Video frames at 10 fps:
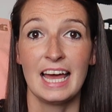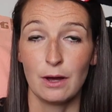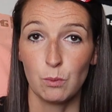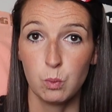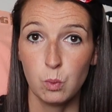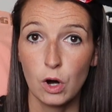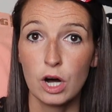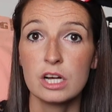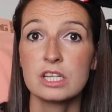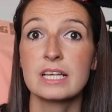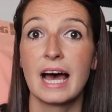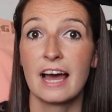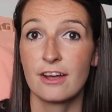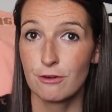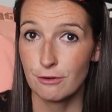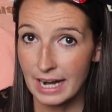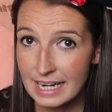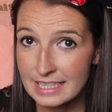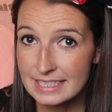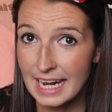It was a
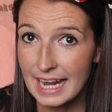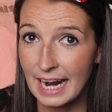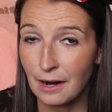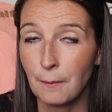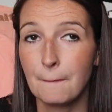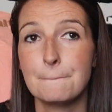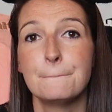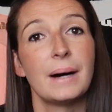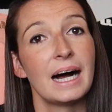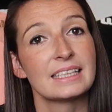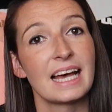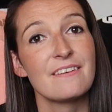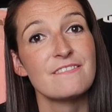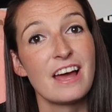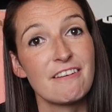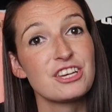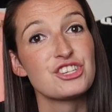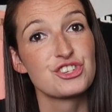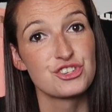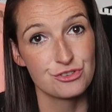great day out, but a very
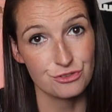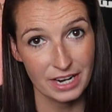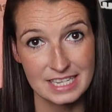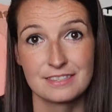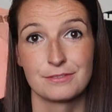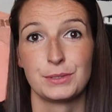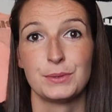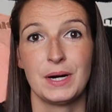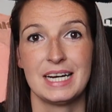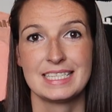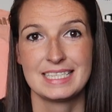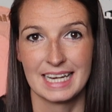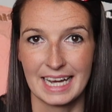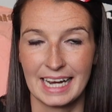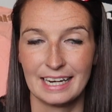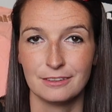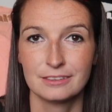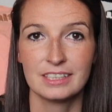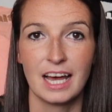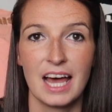stressful day
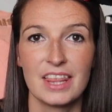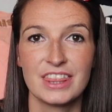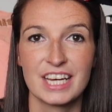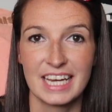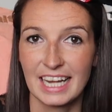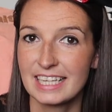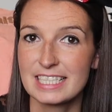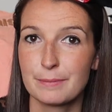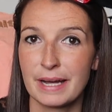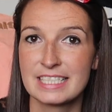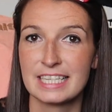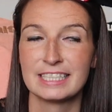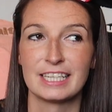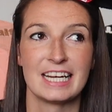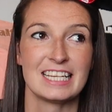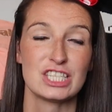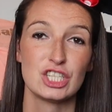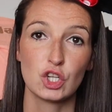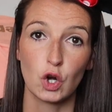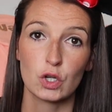out. The Kennedy Space Center is
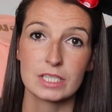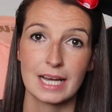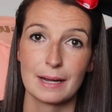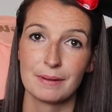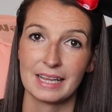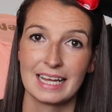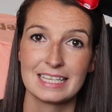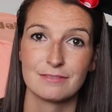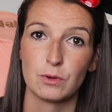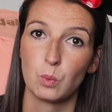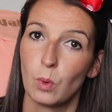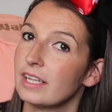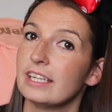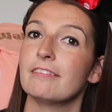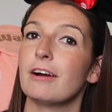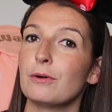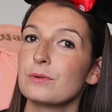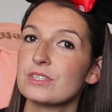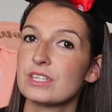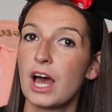not a place for
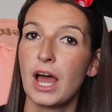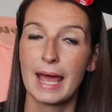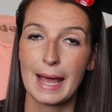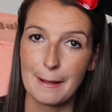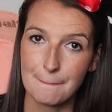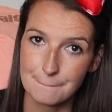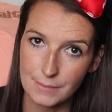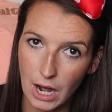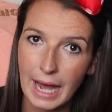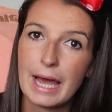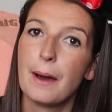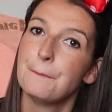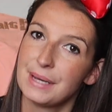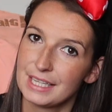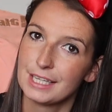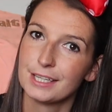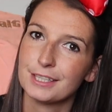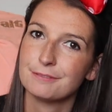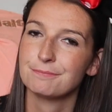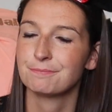1-year-olds, in my
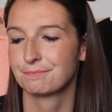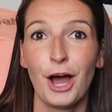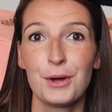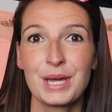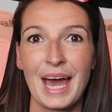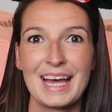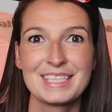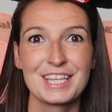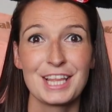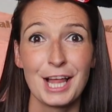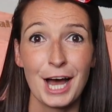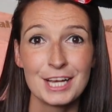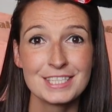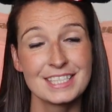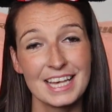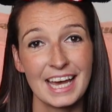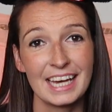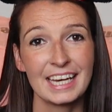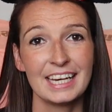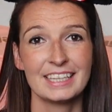opinion. Okay, so the last
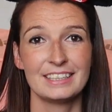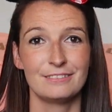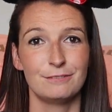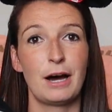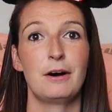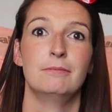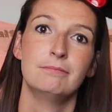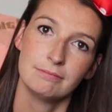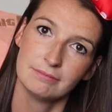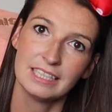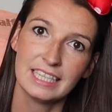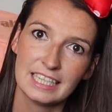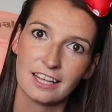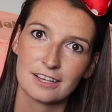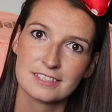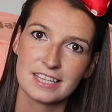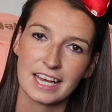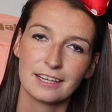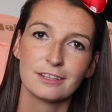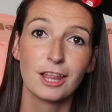thing, well, the nearly last
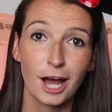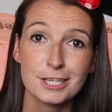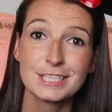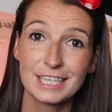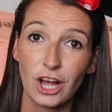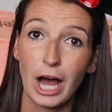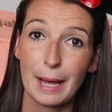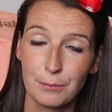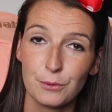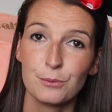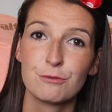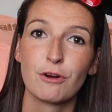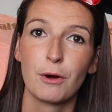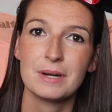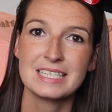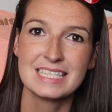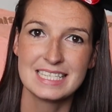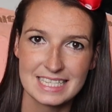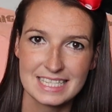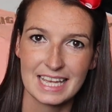thing, the last thing that I bought from
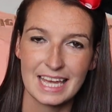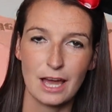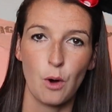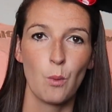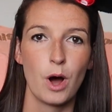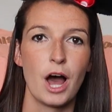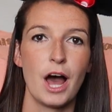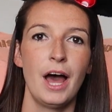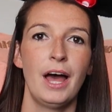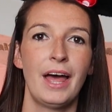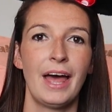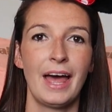Disney were